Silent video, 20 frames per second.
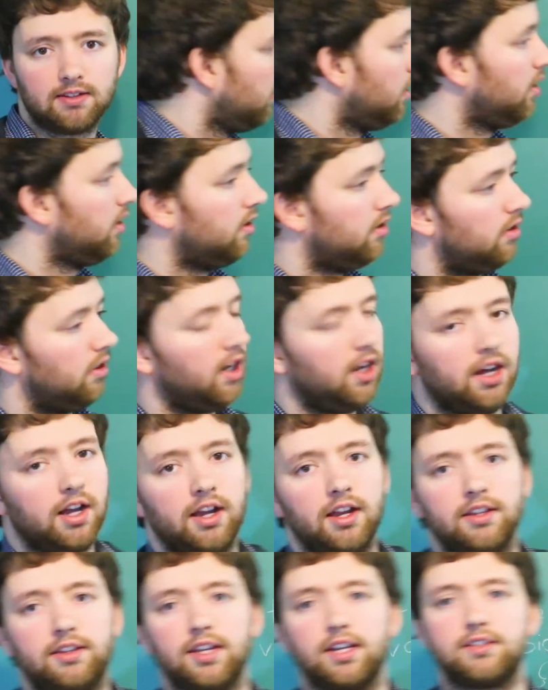All
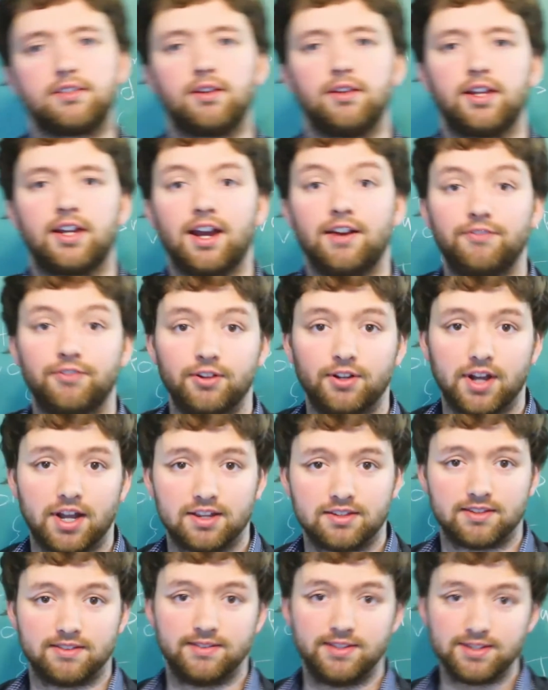right, that's all I got for you
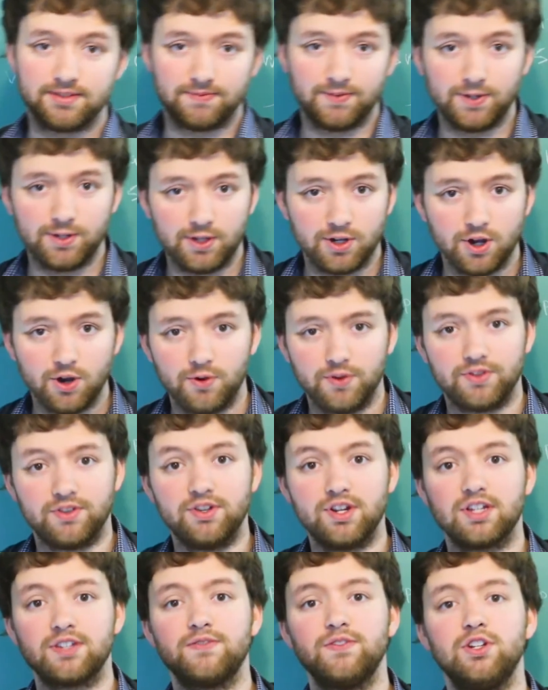guys in this video. In
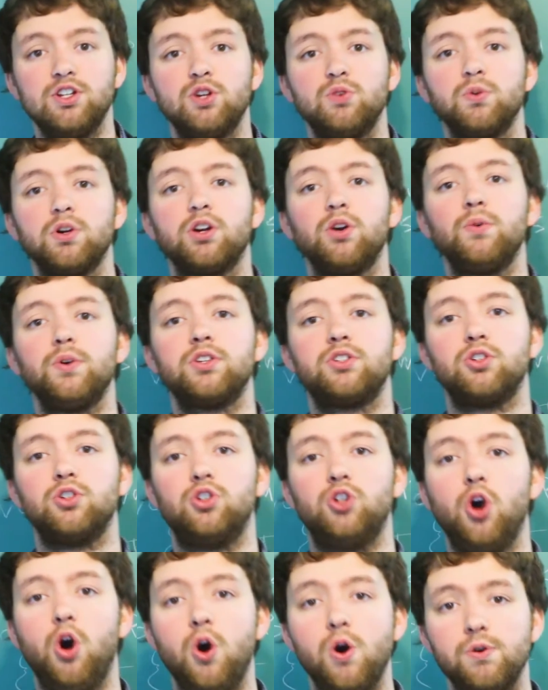the next video, we're going to
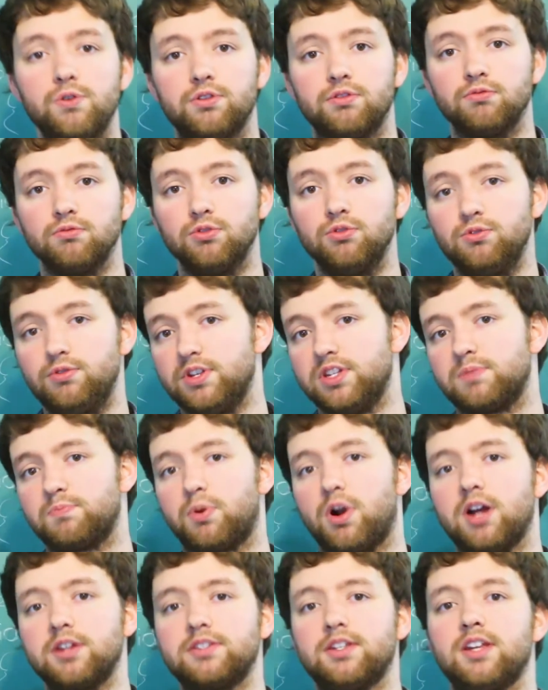go through this
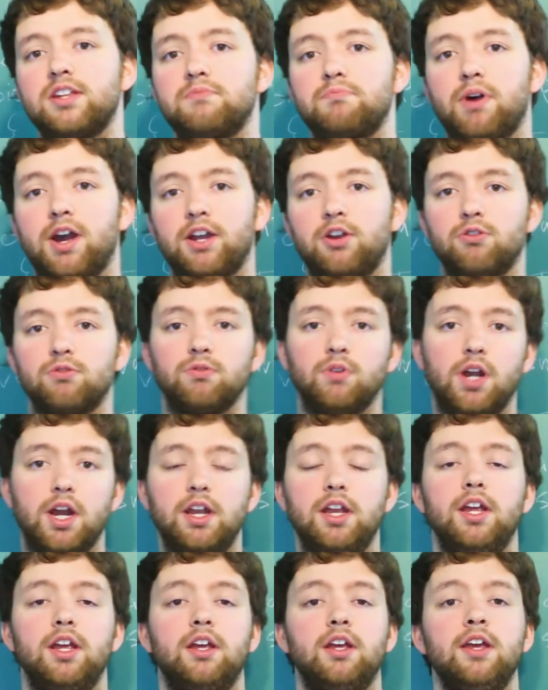process by
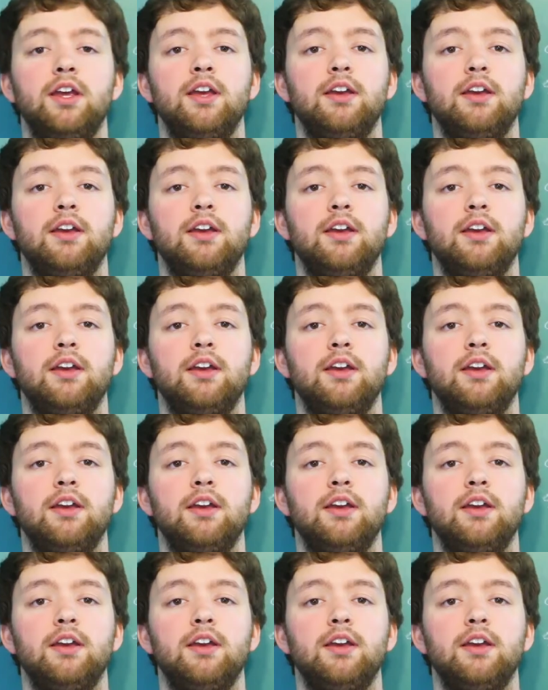creating